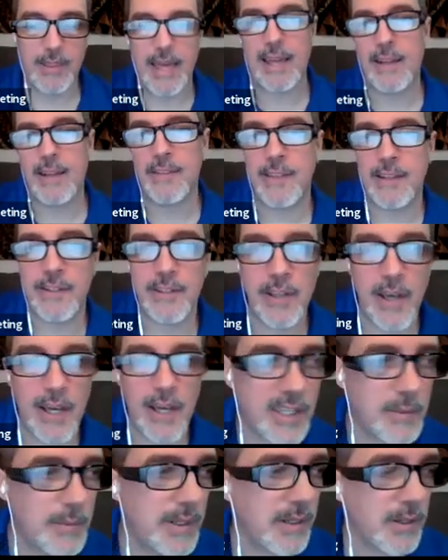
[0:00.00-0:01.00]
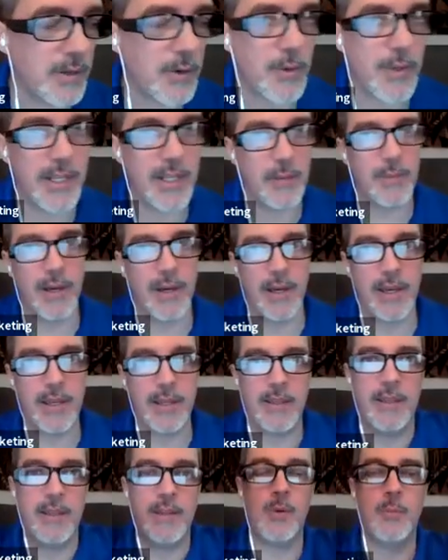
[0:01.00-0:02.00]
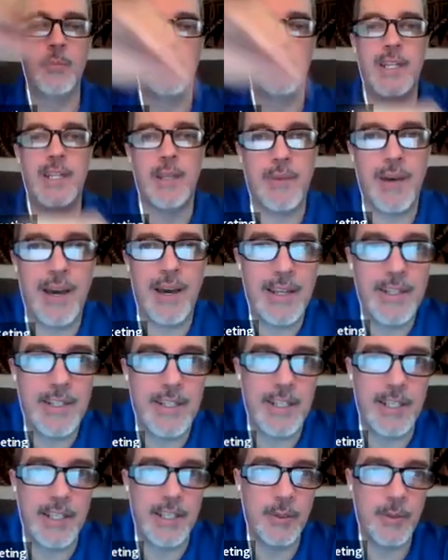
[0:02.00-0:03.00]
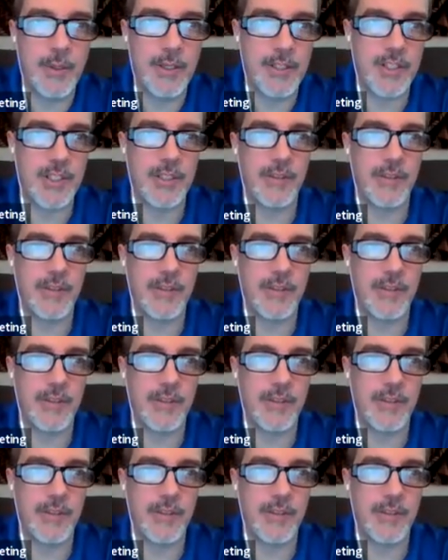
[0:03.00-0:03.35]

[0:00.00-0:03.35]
That is a document created by a woman named Heidi Hewitt.